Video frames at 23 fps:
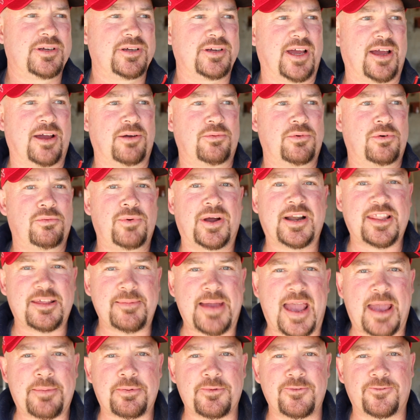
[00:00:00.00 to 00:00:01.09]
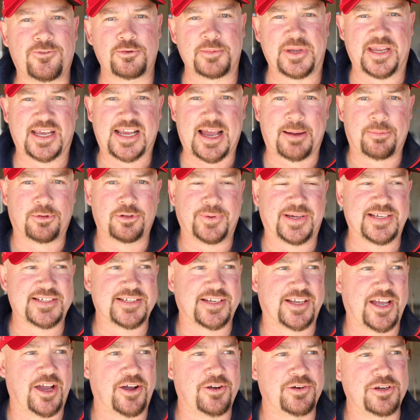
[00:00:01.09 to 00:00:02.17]
Well, one of them happened for me a couple of weeks
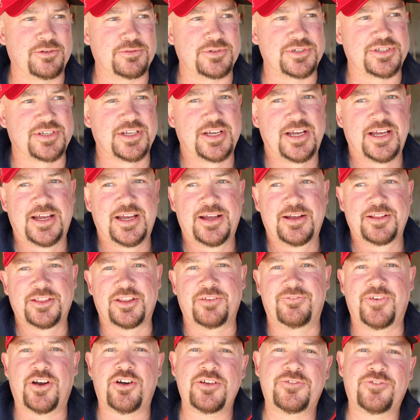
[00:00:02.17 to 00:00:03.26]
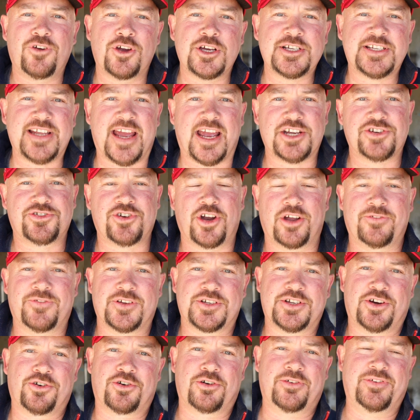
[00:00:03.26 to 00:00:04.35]
ago, and it was the very first
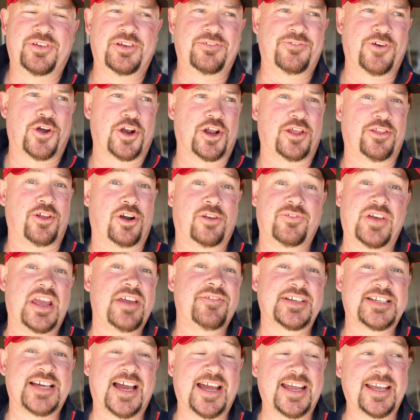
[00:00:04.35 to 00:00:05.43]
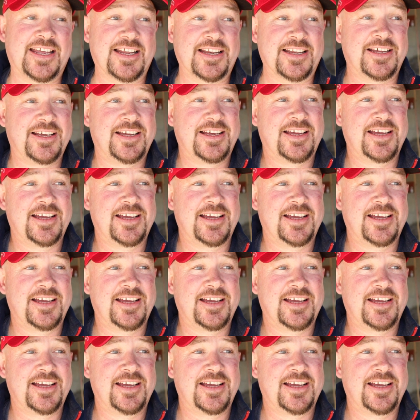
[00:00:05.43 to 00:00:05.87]
astrophotography photo that I've ever taken.